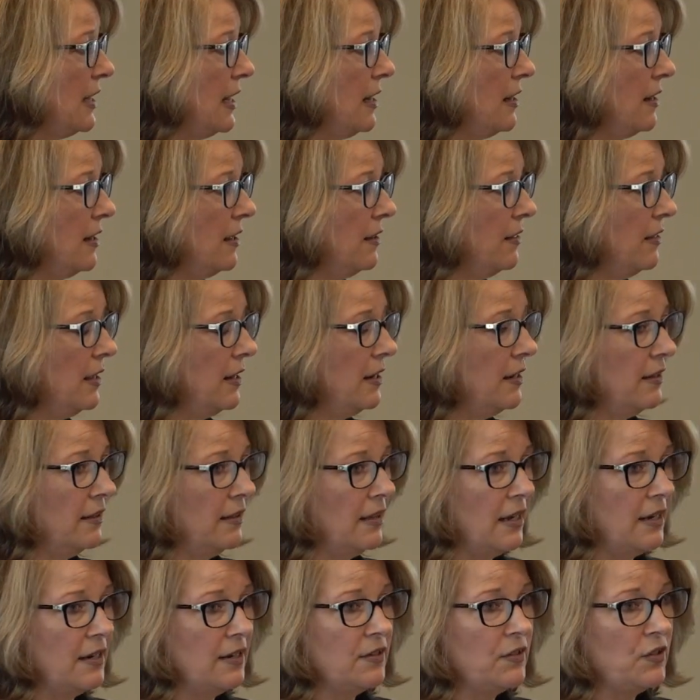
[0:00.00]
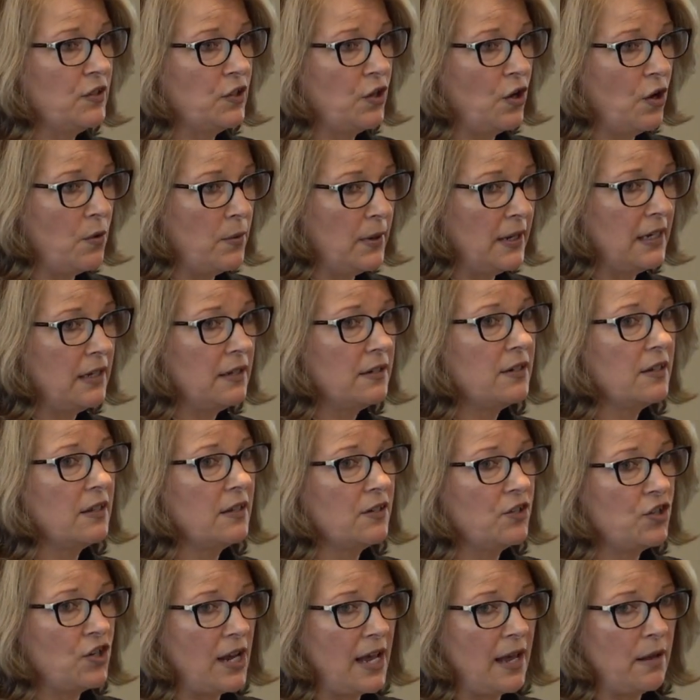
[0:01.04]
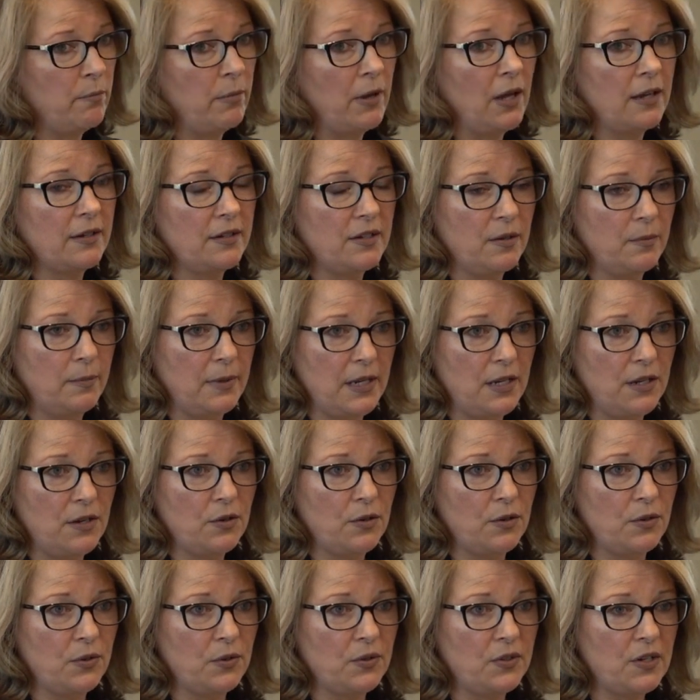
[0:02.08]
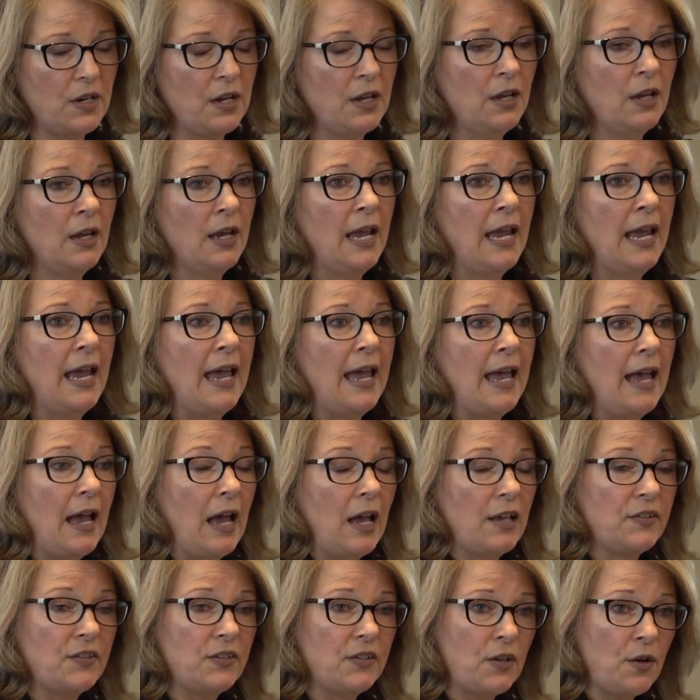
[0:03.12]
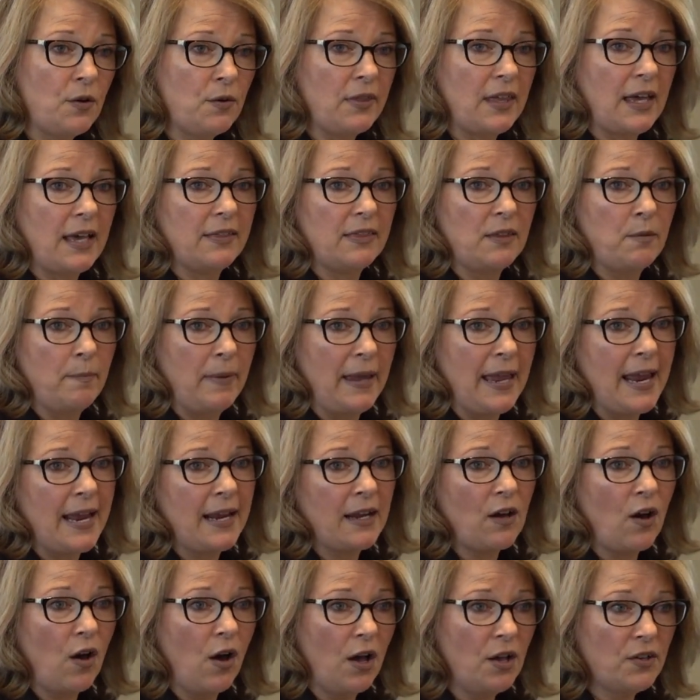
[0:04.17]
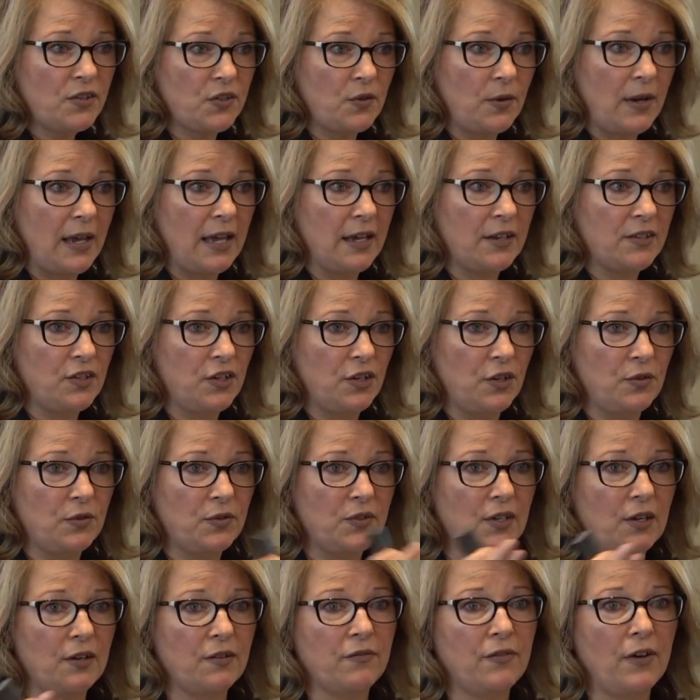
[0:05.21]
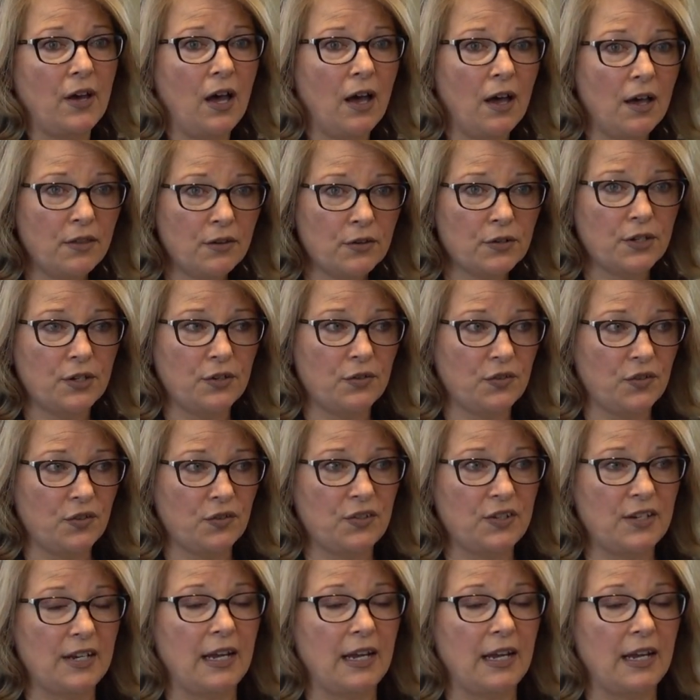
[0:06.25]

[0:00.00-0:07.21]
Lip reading: data that is going into the chatbot to be used, so that the bank also has use of other users'